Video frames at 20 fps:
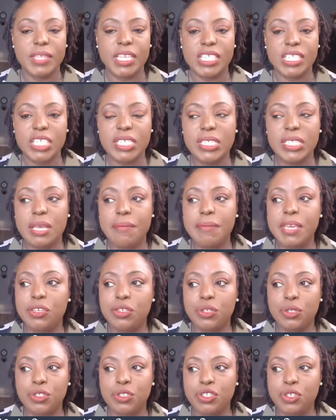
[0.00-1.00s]
She sent me
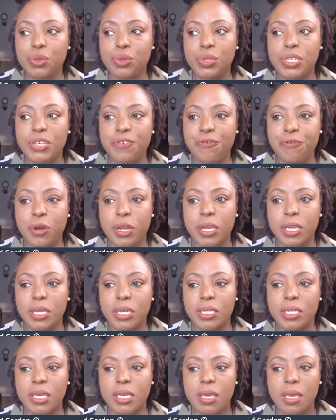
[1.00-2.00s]
two different
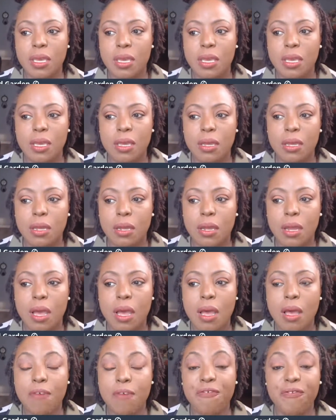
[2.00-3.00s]

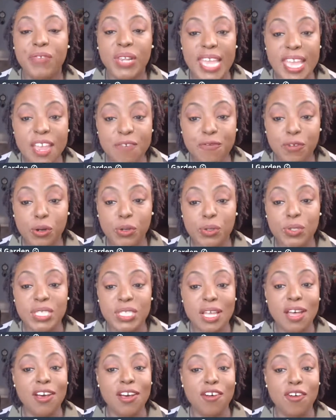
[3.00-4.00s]
flavors
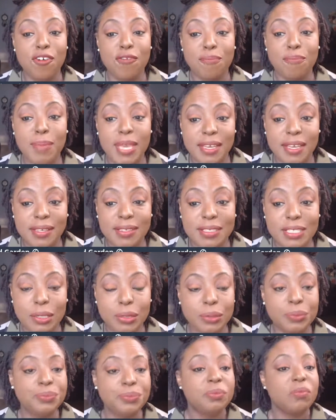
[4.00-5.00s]
of mint.
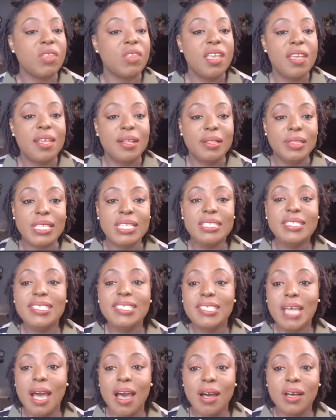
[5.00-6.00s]
So this
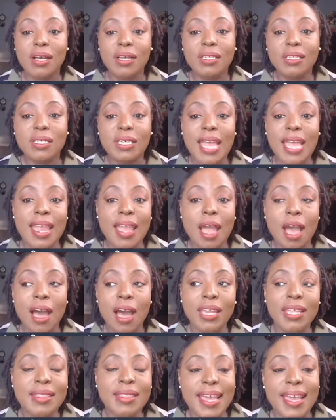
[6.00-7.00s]
is all
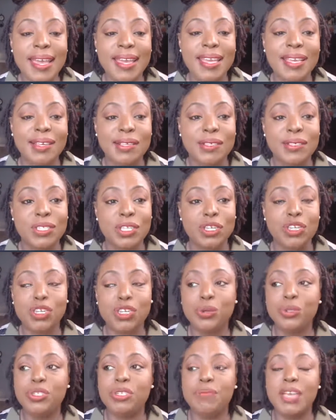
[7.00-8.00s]
of that is
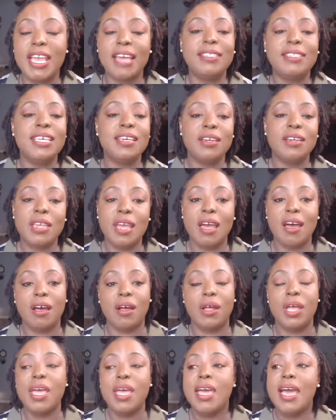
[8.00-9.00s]
new to me. I tell
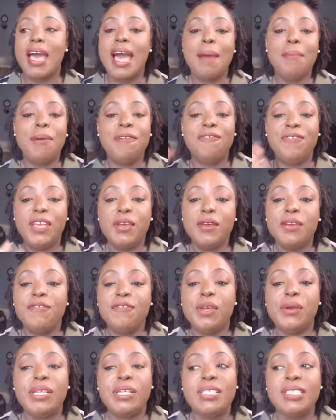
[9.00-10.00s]
y'all, I'm a very,
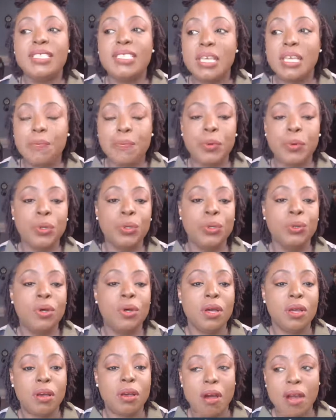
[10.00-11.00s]
very
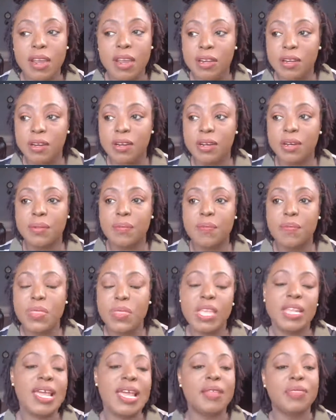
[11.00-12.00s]
simple gardener.
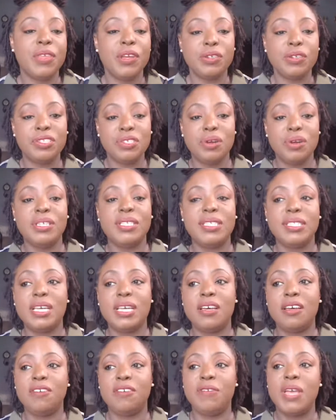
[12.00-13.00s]
Like there are certain
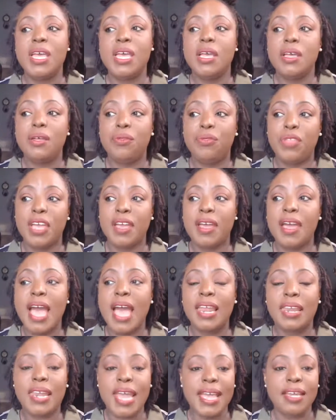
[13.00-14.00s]
stuff that
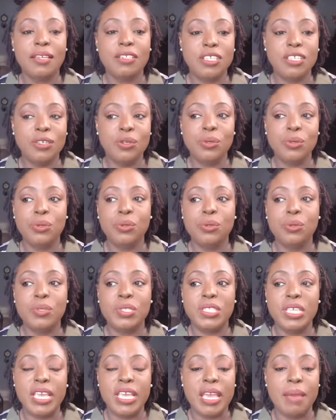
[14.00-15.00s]
I like to
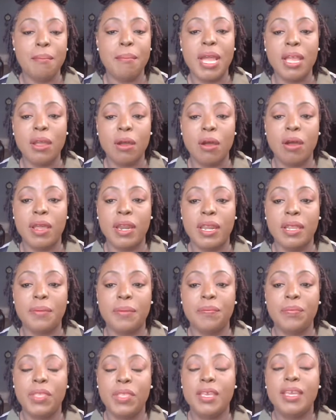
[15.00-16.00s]
use in my
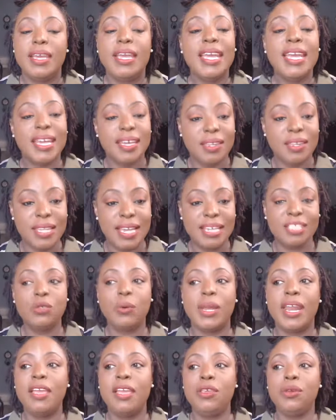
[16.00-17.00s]
garden, and that's
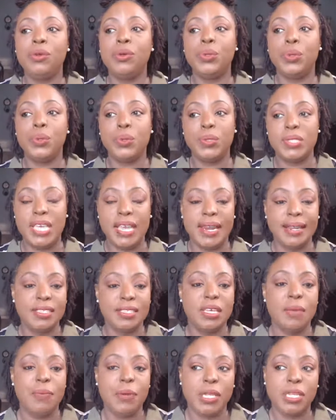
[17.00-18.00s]
what I use. And I
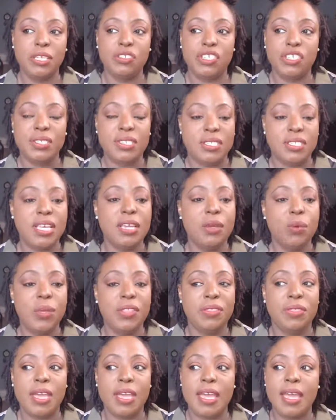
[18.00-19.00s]
typically just stick
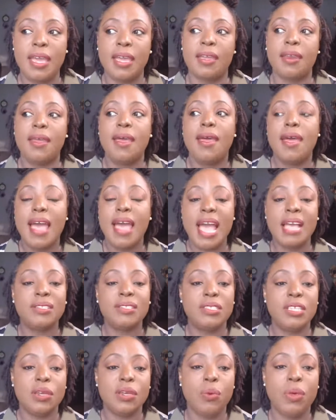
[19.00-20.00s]
with that. I
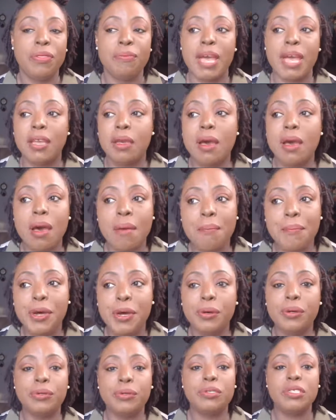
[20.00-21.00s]
stick with my
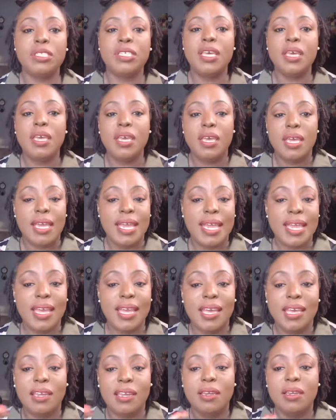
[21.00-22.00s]
compost,
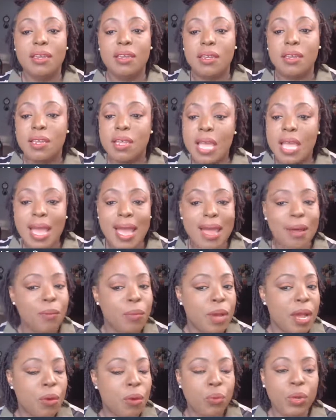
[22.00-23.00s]
and
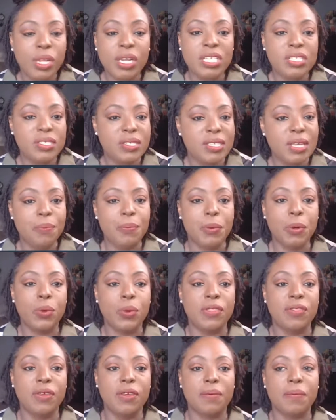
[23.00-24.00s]
I'm really simple
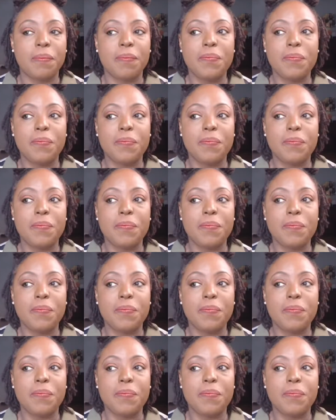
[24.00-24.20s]
with it.